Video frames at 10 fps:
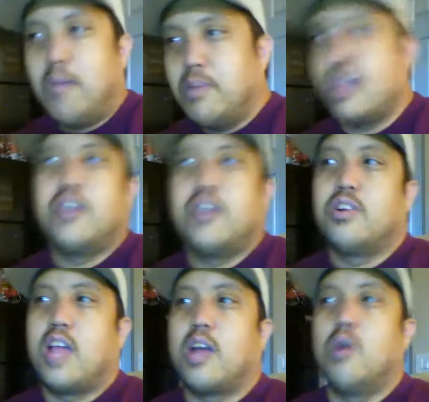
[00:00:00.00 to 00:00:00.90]
Then you're like,
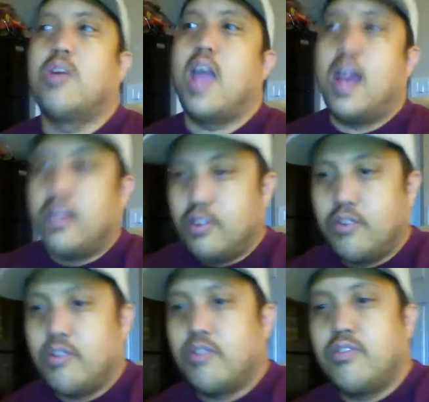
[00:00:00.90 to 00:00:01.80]
oh yeah, there's this.